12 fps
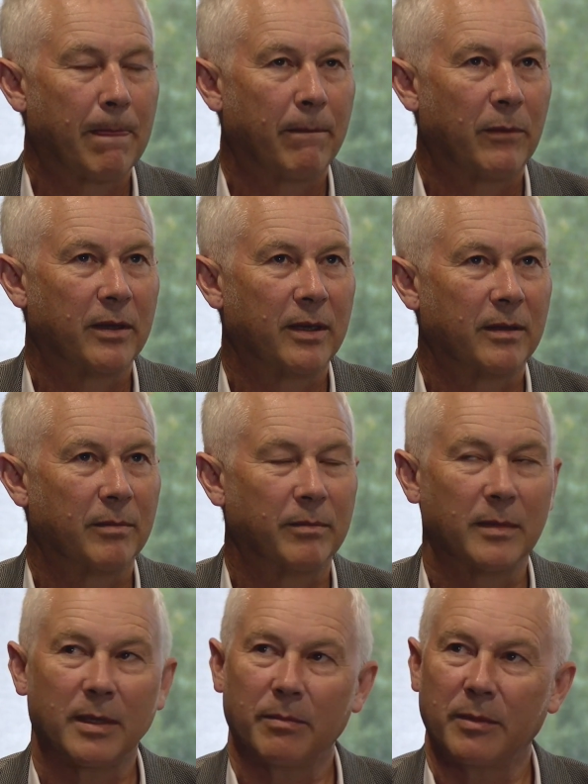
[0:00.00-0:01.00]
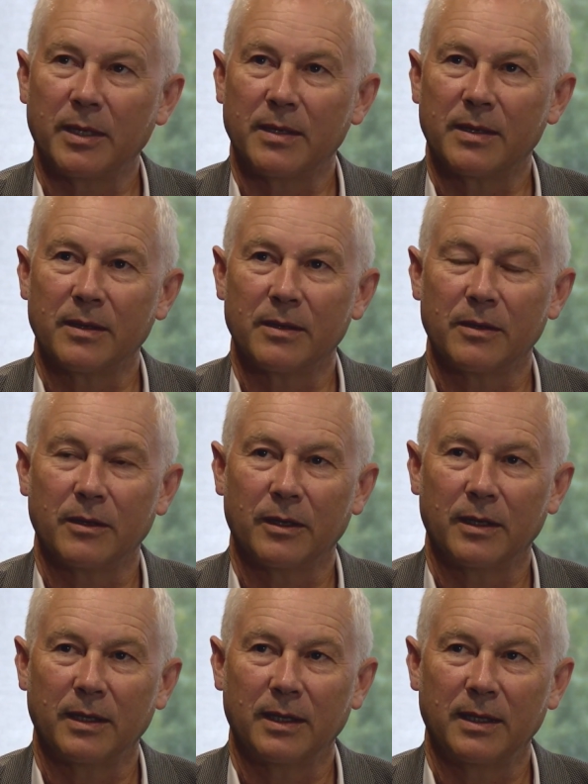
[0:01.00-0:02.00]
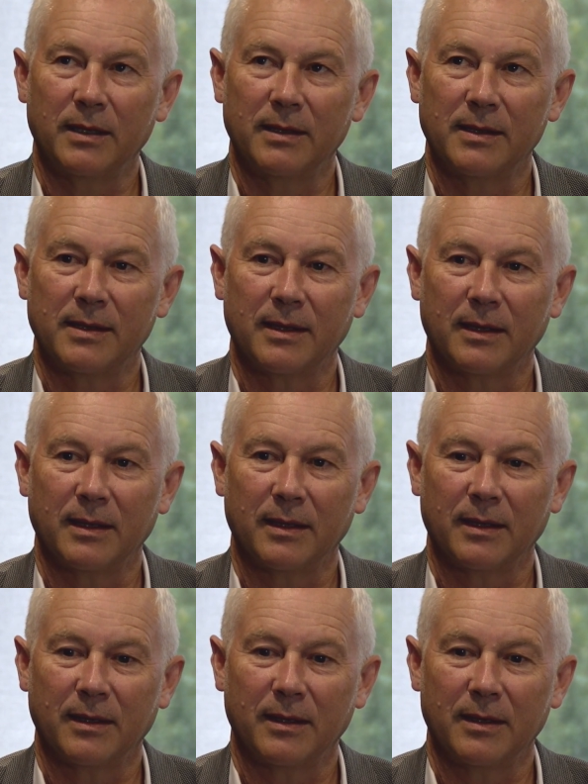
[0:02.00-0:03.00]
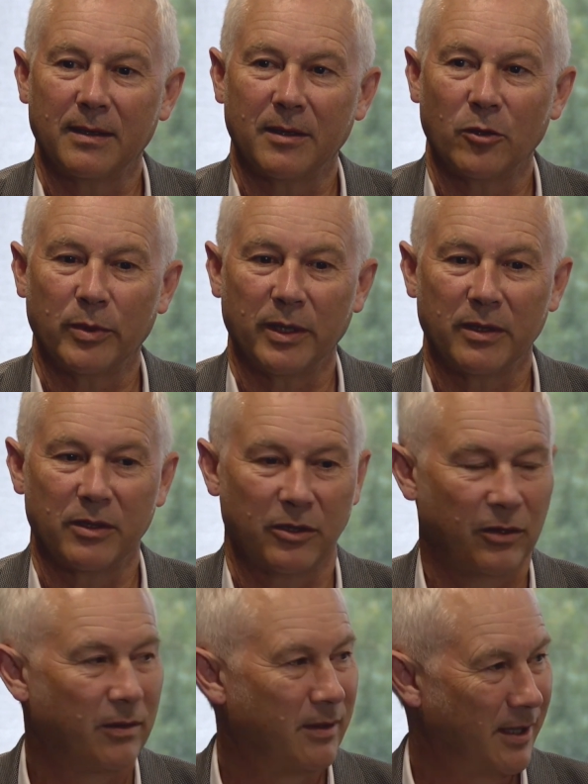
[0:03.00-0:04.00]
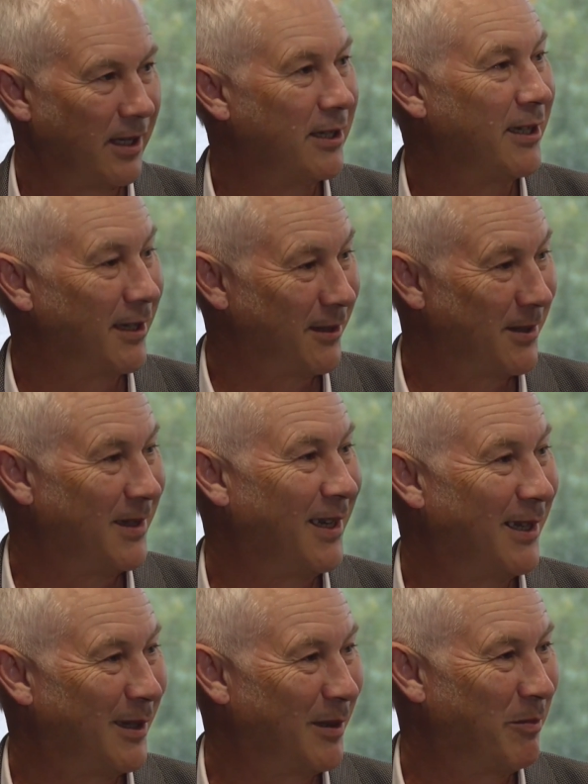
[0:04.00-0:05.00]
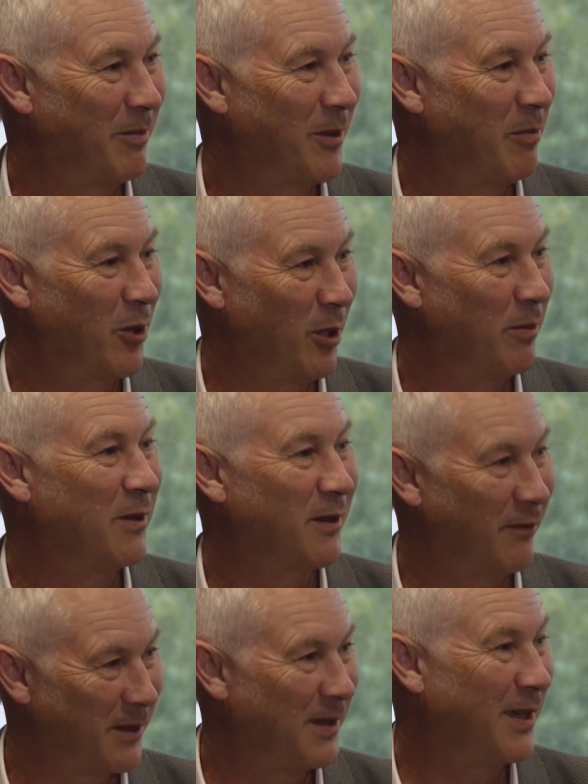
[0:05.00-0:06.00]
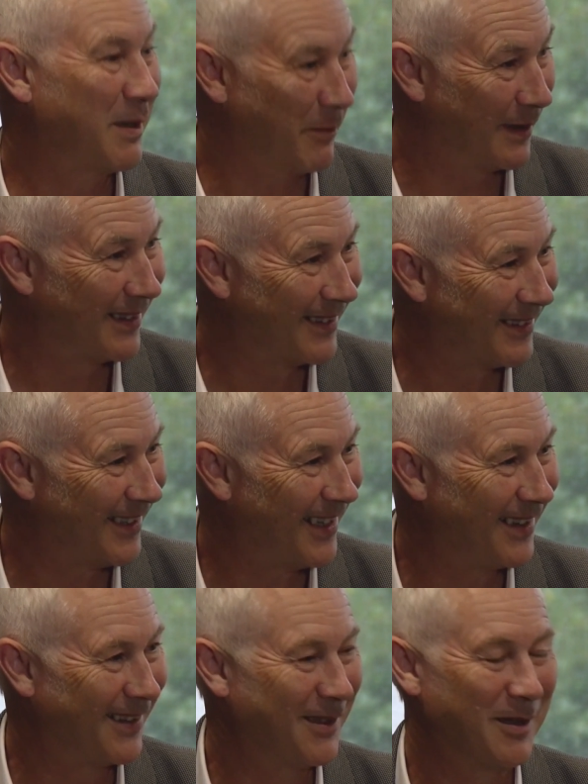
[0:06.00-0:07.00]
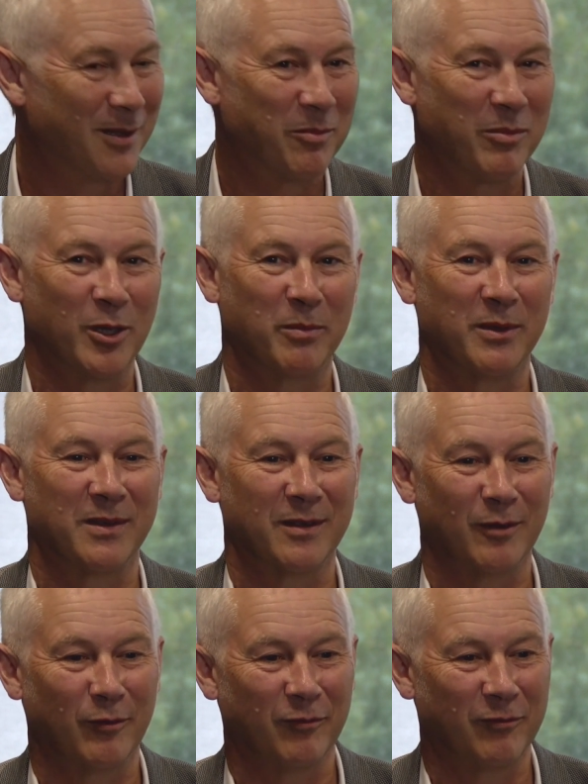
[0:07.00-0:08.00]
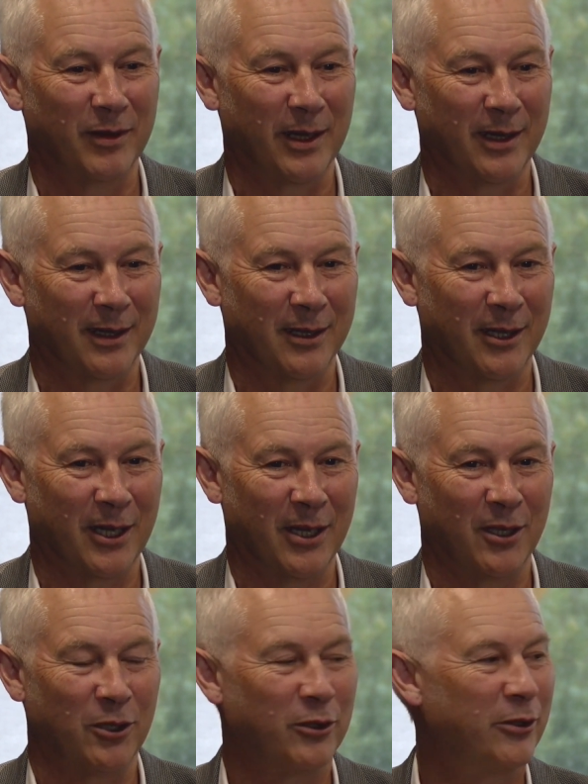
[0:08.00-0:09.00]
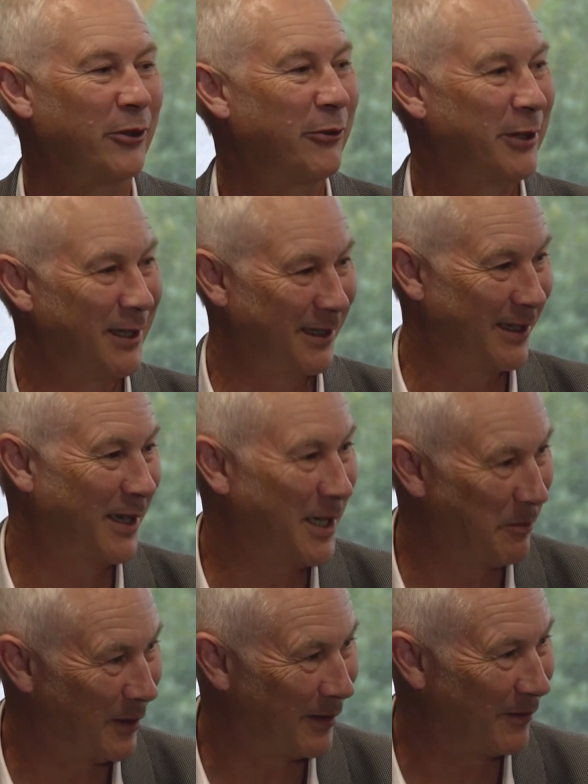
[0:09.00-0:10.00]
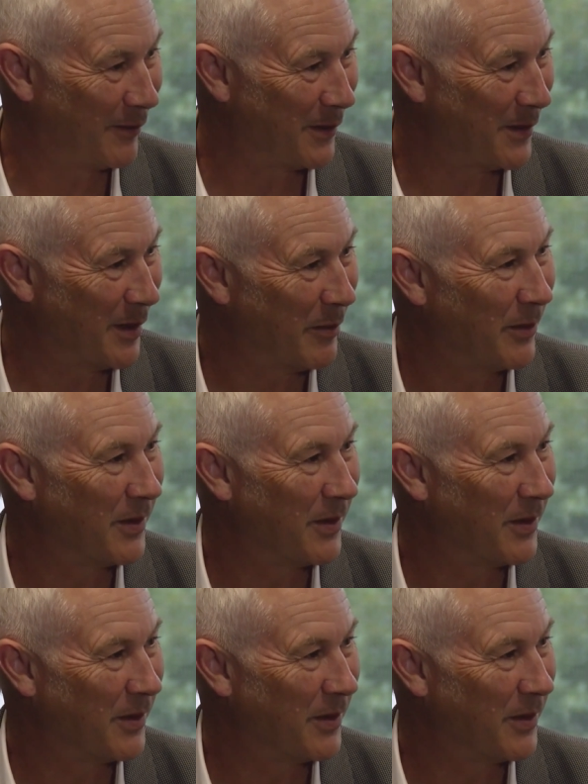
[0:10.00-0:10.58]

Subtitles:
Well, I think the biggest concern is helping students actually understand the purpose of assessment and the purpose of degree attainment, for example.